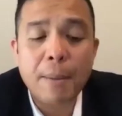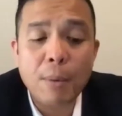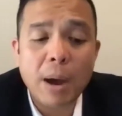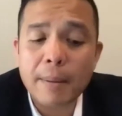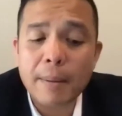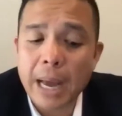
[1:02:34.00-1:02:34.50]

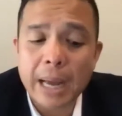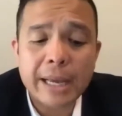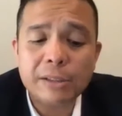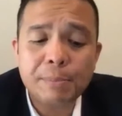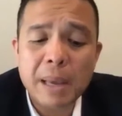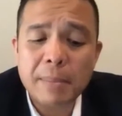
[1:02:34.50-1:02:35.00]
Well, I
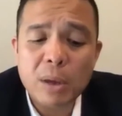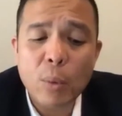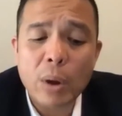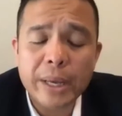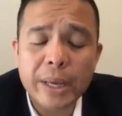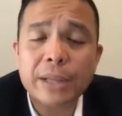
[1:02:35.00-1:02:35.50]
guess maybe
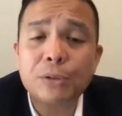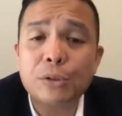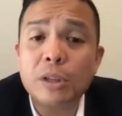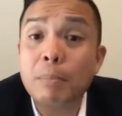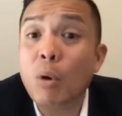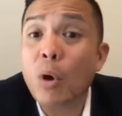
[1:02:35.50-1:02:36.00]
when we get to
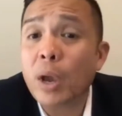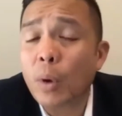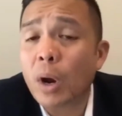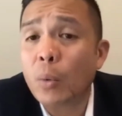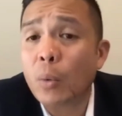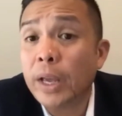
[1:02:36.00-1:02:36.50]
the point
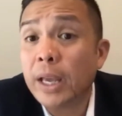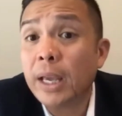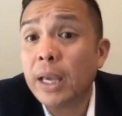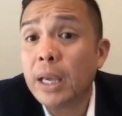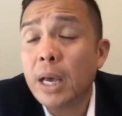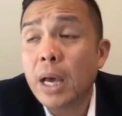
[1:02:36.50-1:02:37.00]
where
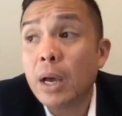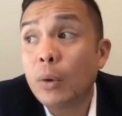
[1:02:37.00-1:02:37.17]
we